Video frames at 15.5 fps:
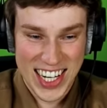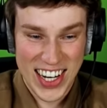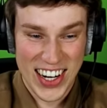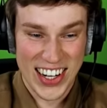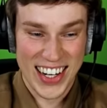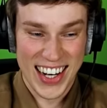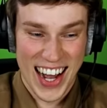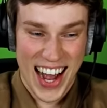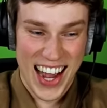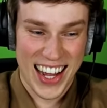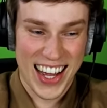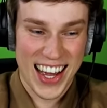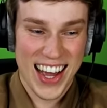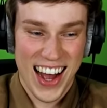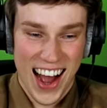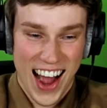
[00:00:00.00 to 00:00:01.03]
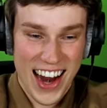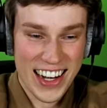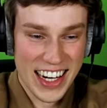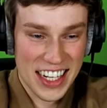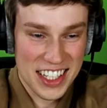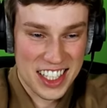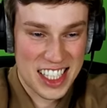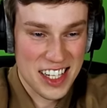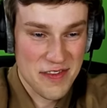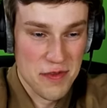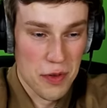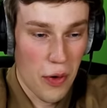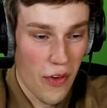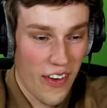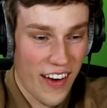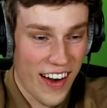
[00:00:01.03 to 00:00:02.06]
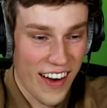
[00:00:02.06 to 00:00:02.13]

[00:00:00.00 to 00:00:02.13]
Dude, I, I, need to see more.